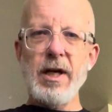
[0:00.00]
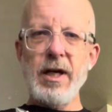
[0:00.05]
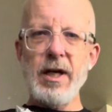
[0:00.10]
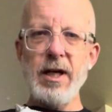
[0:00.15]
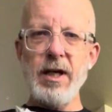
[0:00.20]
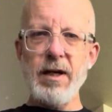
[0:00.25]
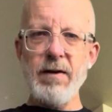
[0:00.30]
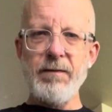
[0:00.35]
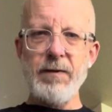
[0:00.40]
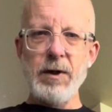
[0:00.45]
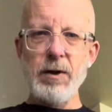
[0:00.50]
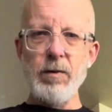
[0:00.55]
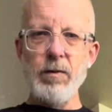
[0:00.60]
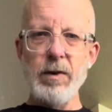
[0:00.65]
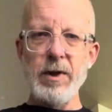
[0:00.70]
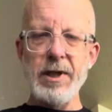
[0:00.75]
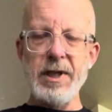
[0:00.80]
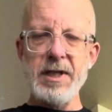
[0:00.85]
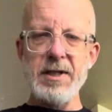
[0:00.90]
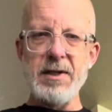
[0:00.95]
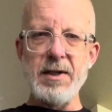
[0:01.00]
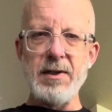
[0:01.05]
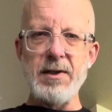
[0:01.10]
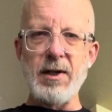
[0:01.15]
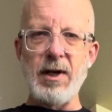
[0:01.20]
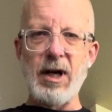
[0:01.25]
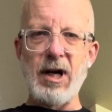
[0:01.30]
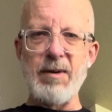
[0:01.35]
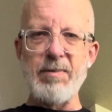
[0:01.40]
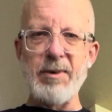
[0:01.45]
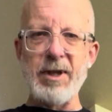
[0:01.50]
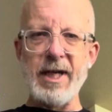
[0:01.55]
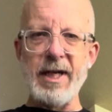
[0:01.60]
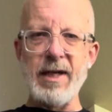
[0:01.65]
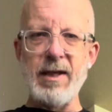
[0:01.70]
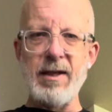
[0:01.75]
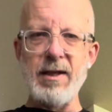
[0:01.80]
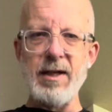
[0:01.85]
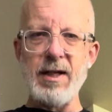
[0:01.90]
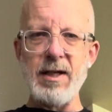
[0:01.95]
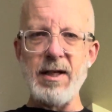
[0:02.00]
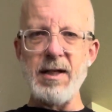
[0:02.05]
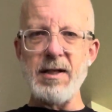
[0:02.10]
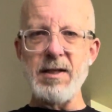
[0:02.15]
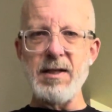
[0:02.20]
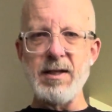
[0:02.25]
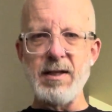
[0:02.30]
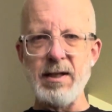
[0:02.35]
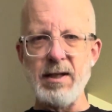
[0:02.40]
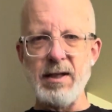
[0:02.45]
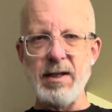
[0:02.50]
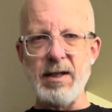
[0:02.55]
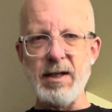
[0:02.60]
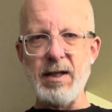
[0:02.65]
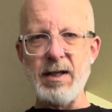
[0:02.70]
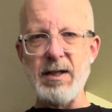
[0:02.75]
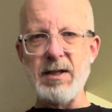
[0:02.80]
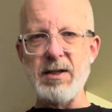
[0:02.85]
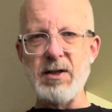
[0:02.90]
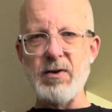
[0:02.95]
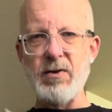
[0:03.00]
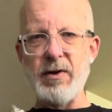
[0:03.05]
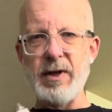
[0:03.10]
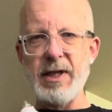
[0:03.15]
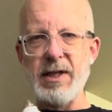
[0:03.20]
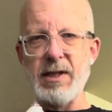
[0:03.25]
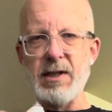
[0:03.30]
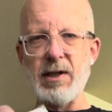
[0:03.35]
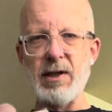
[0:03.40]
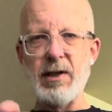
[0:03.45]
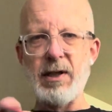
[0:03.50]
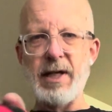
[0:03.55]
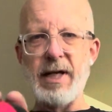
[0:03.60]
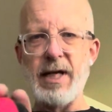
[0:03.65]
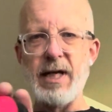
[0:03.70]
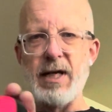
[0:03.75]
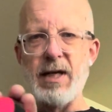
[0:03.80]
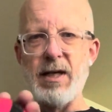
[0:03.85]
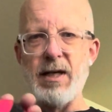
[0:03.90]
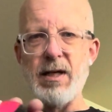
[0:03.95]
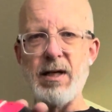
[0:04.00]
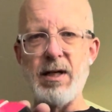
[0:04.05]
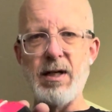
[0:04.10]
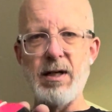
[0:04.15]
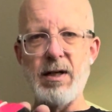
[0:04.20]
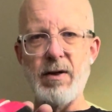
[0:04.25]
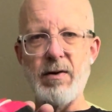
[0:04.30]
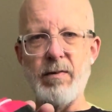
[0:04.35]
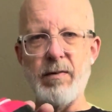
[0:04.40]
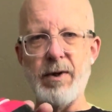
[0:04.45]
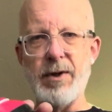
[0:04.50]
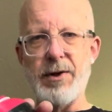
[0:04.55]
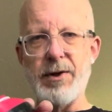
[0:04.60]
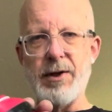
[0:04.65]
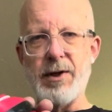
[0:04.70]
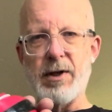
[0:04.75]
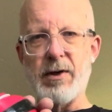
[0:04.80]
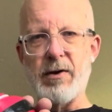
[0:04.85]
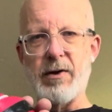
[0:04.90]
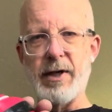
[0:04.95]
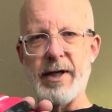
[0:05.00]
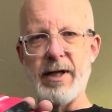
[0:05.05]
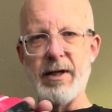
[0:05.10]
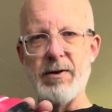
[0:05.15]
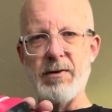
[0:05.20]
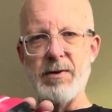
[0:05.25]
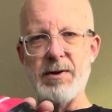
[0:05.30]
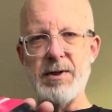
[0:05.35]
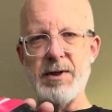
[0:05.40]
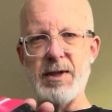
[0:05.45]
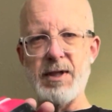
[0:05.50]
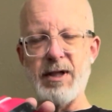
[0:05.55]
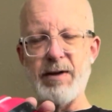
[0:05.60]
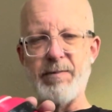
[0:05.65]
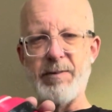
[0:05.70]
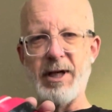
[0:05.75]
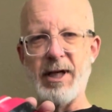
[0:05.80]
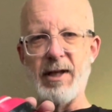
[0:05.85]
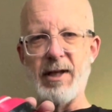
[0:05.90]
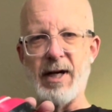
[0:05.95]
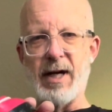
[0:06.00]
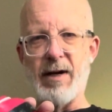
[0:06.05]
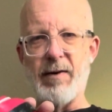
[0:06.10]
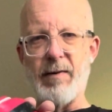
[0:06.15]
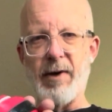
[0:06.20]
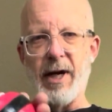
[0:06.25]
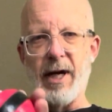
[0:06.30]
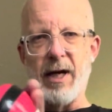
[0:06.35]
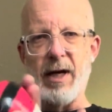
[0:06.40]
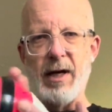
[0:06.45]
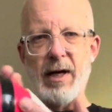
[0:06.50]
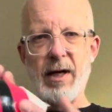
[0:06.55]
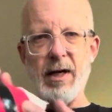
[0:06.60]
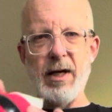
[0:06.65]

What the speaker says: If you release a top like this, it's going to land with the crown tipping that way.